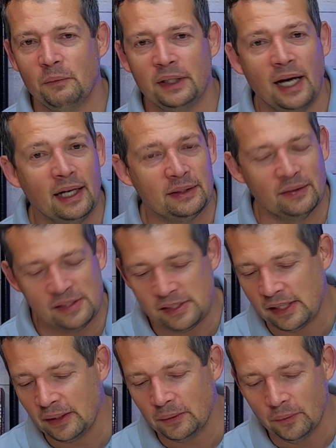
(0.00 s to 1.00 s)
without a
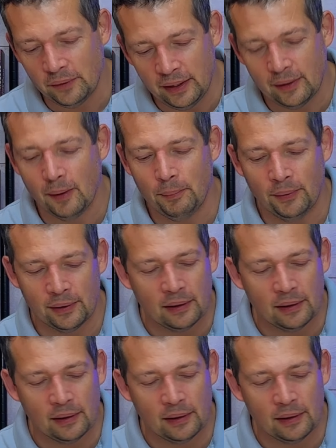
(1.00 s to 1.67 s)
single hiccup or